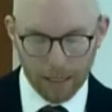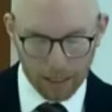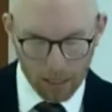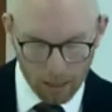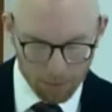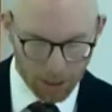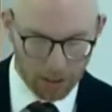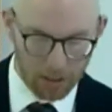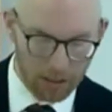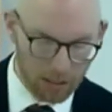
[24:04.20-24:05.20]
in the
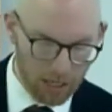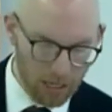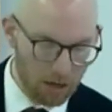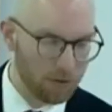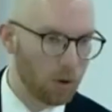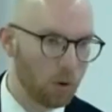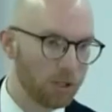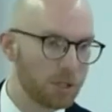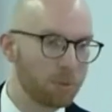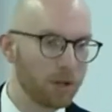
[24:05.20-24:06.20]
coming of the
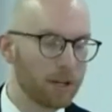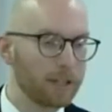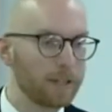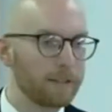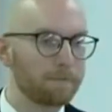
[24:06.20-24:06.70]
Holy Spirit.